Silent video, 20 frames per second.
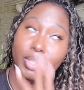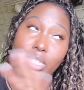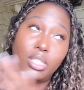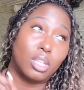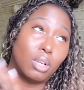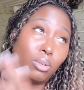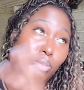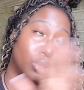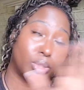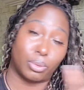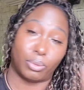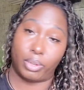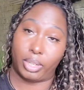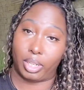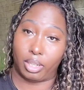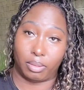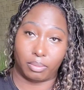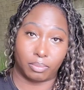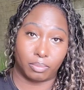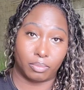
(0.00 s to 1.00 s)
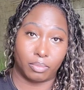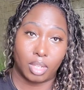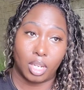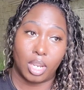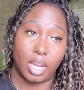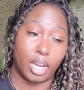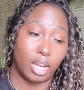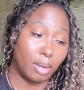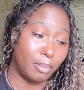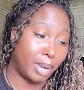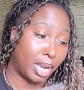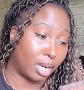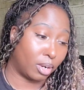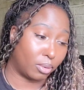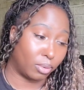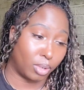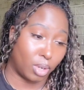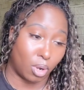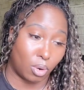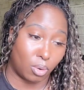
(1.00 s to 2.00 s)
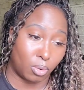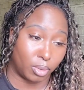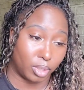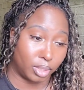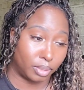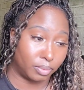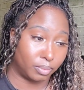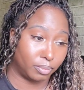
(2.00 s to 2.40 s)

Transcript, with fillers: it's going to scream. Everybody going to know it.